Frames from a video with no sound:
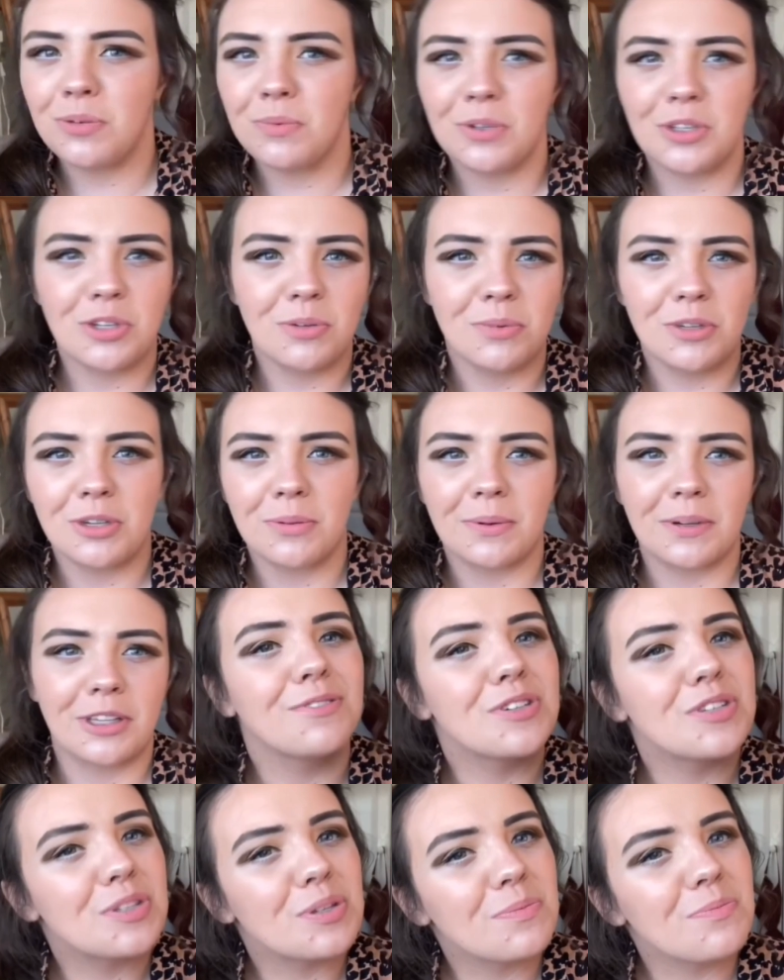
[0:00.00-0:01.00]
For
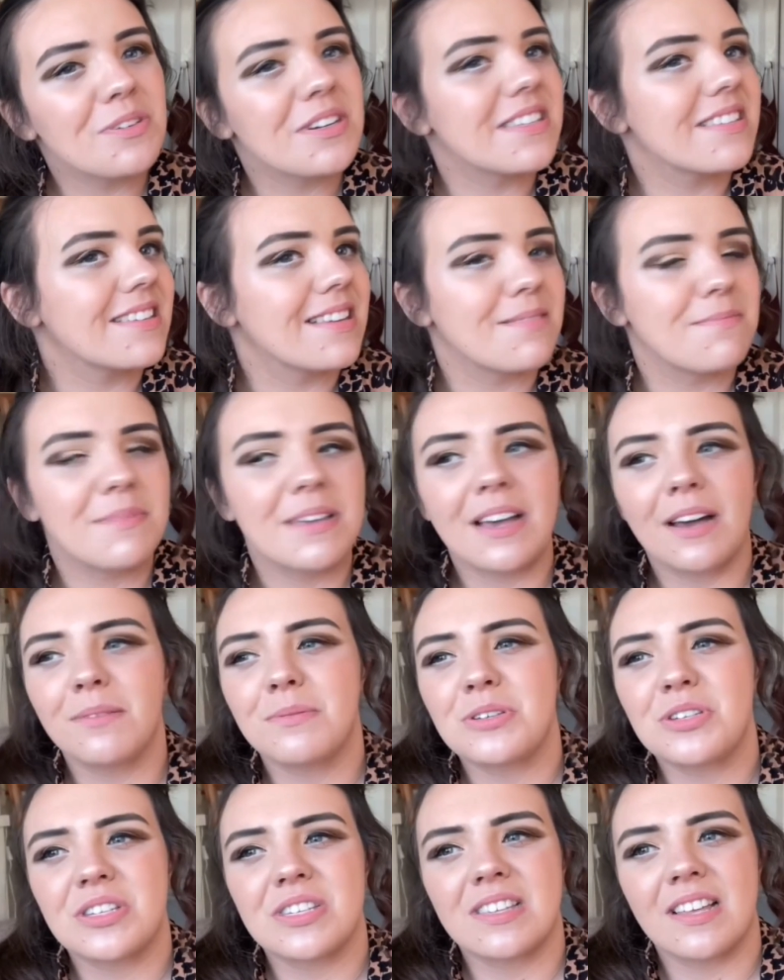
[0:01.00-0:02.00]
some reason in me I was
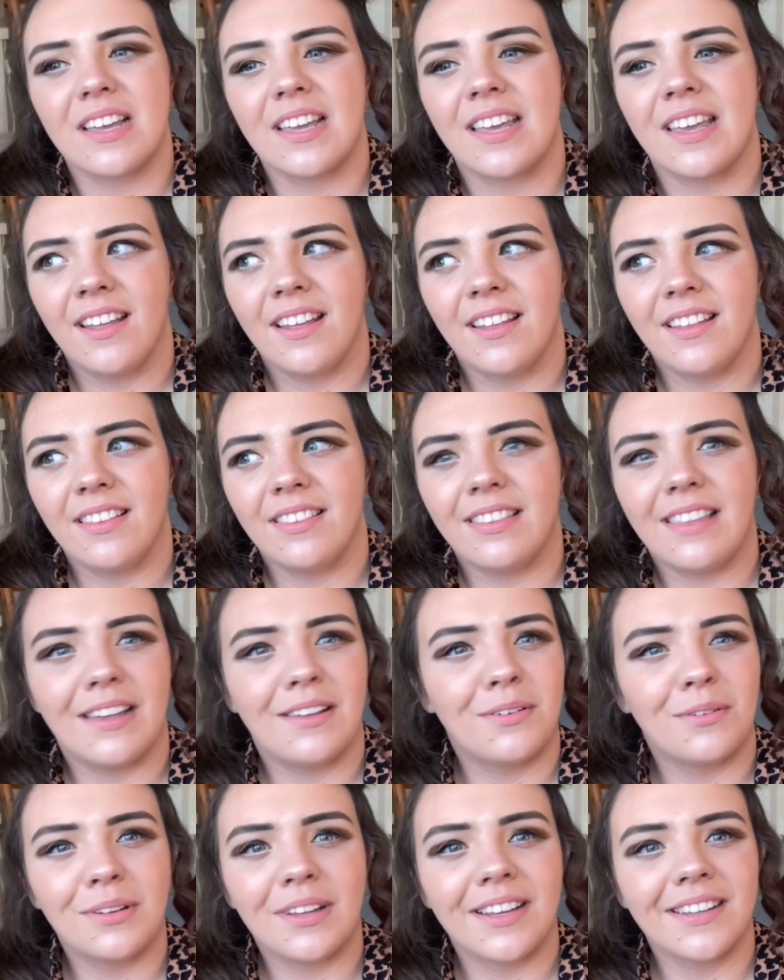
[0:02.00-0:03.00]
just like, they don't
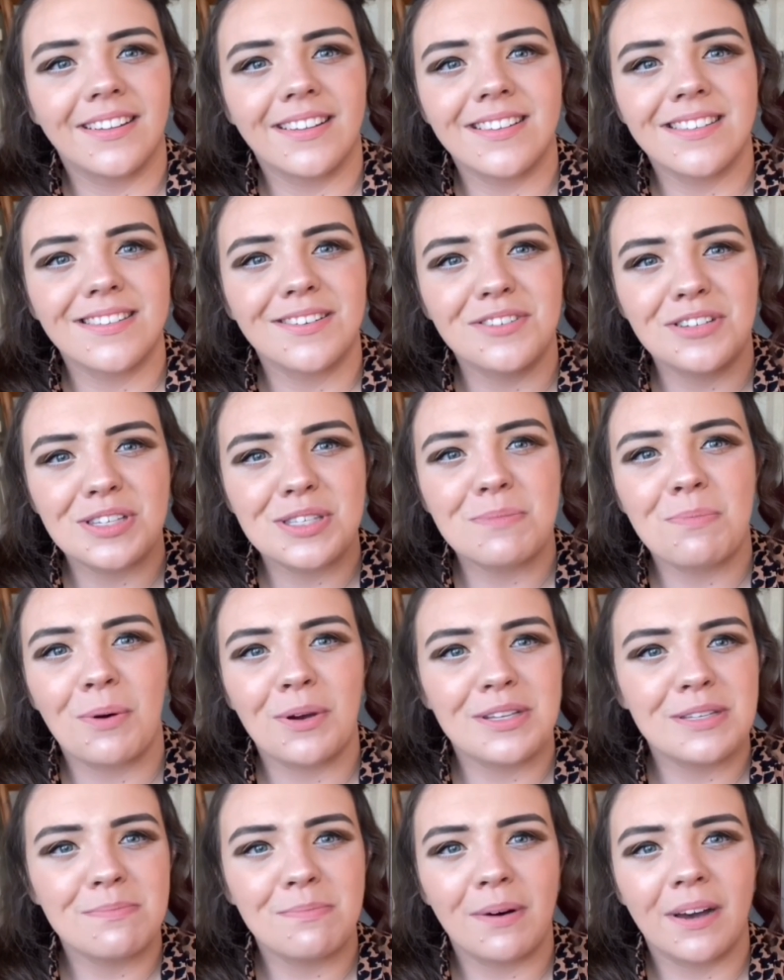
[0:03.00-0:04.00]
like this, they're
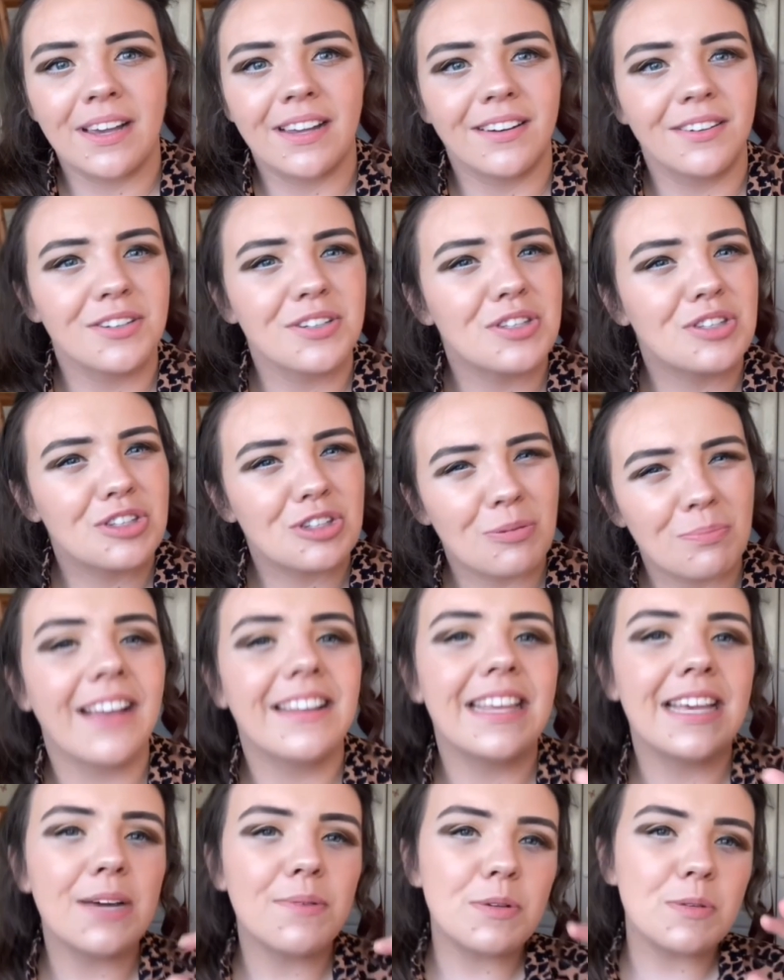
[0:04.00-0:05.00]
disappointed by it or something.
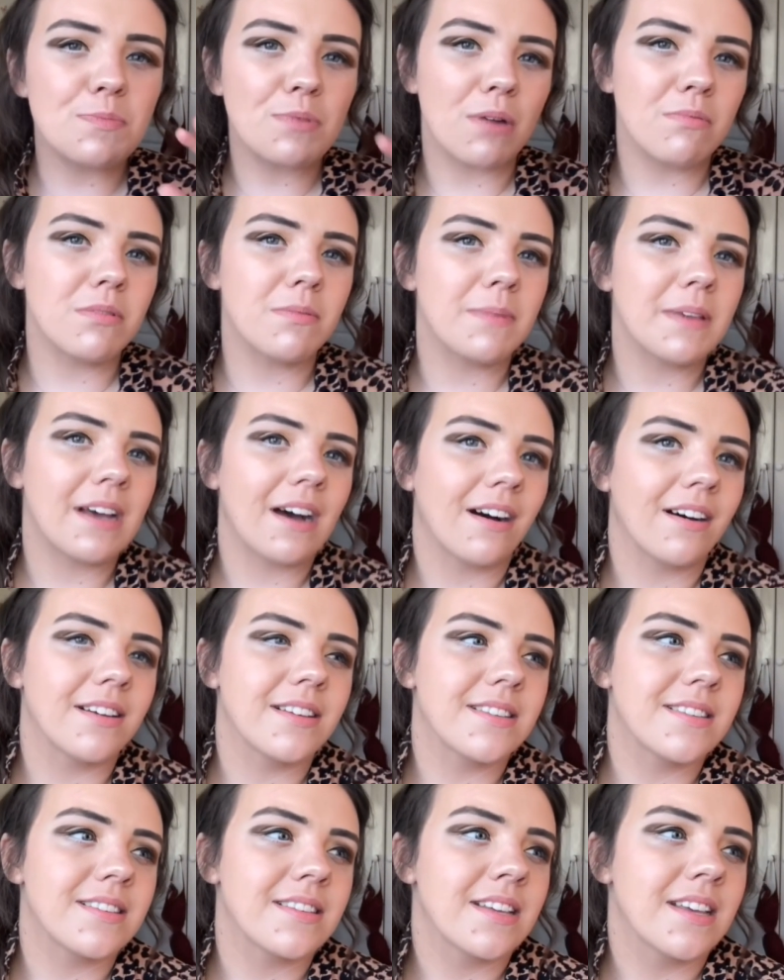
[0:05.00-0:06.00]
It was probably
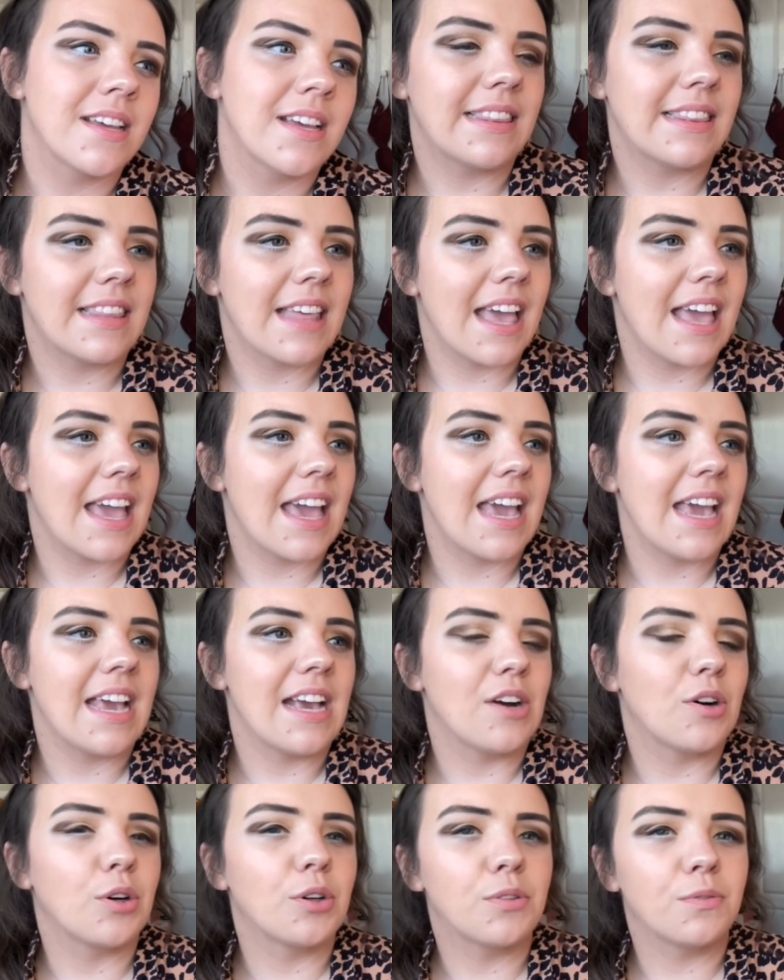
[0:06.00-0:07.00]
because they
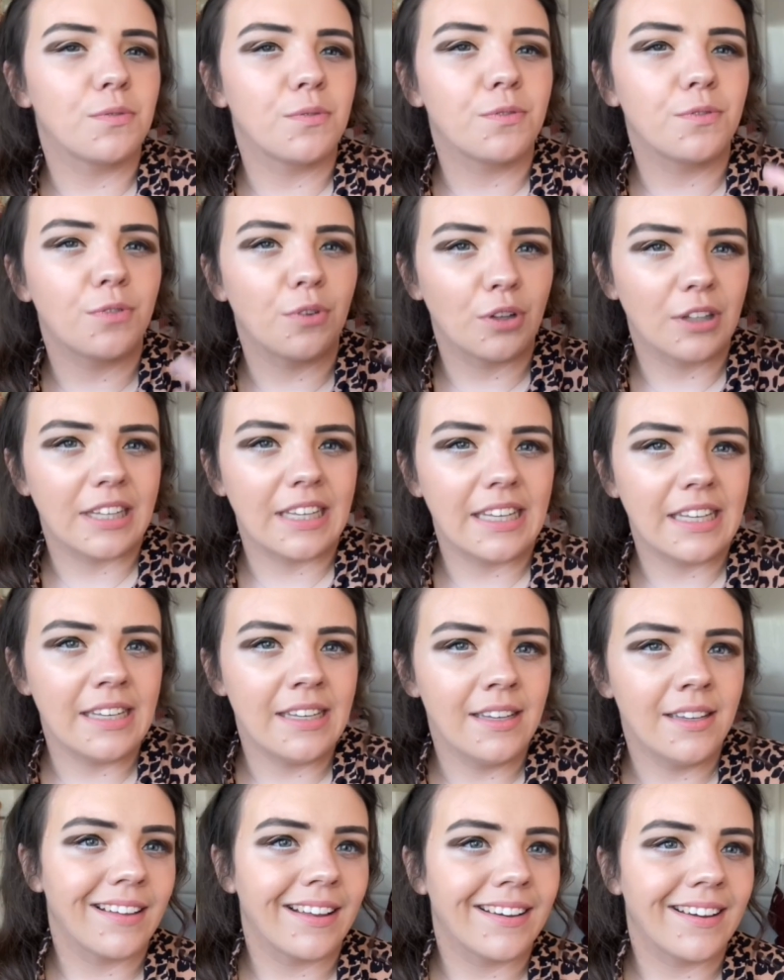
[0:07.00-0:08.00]
couldn't fully
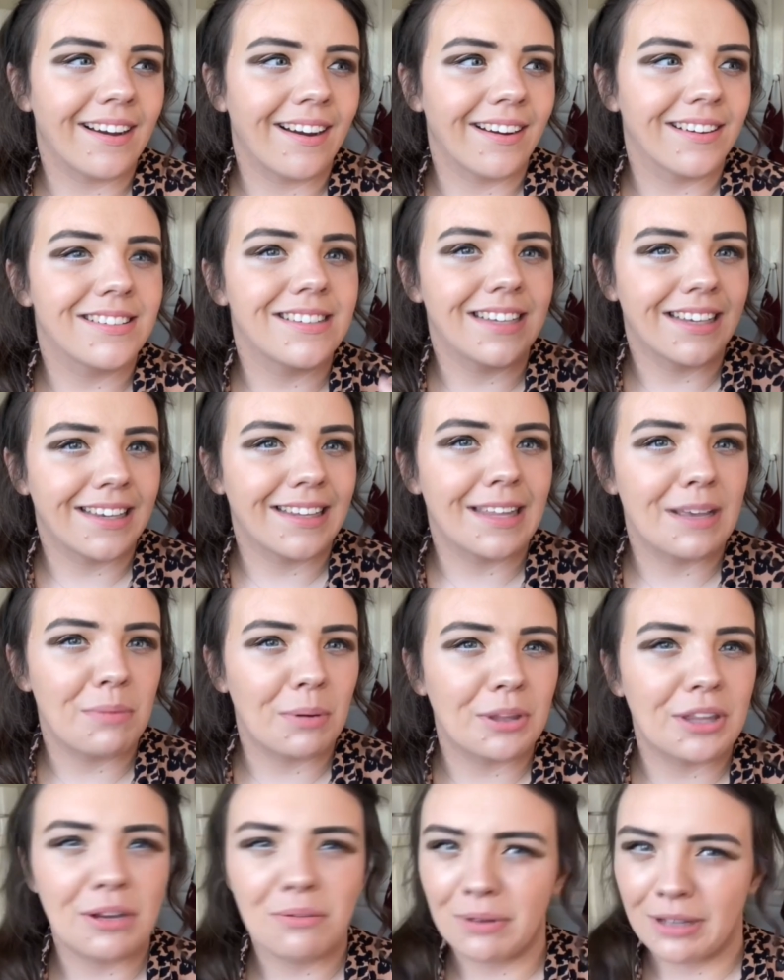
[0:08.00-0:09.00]
articulate what they
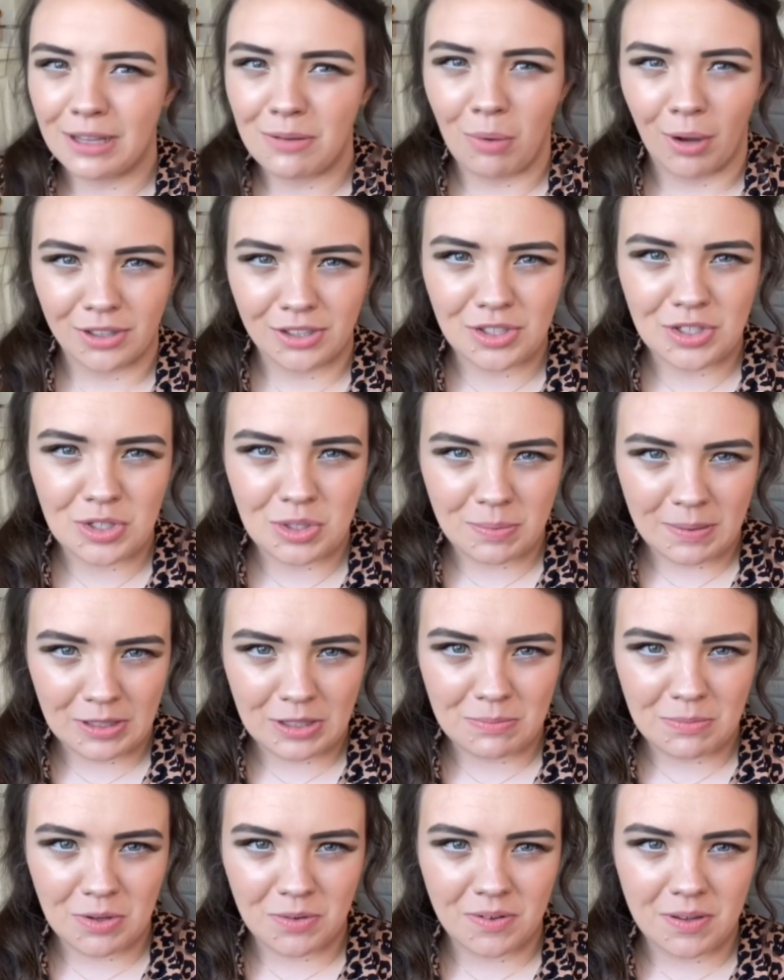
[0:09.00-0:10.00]
really wanted to about the
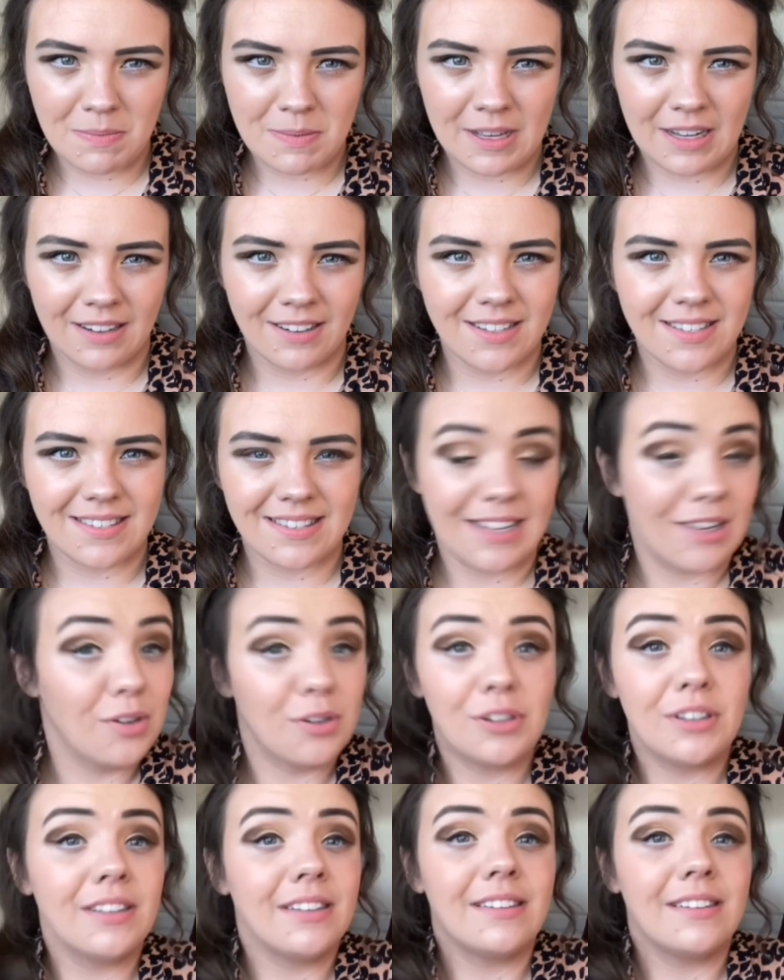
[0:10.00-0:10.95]
movie, because they couldn't